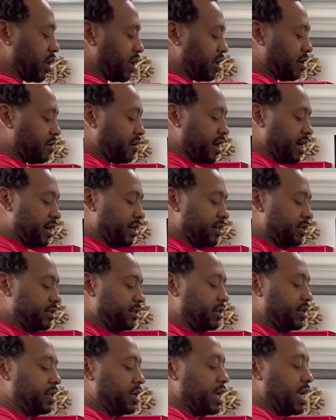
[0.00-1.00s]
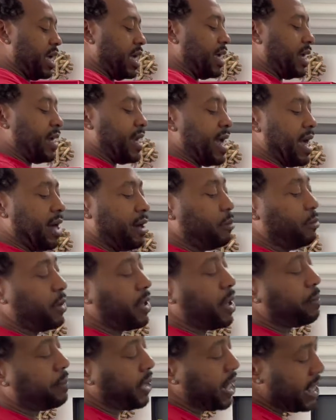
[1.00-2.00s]
it around. Now,
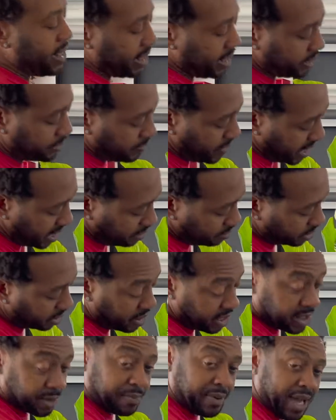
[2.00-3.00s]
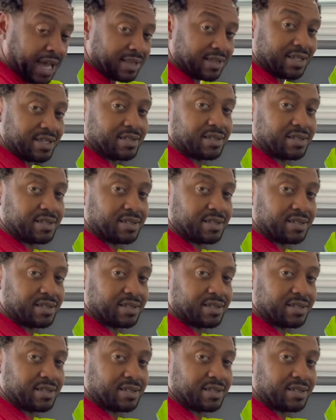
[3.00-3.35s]
a plant this big in a pot this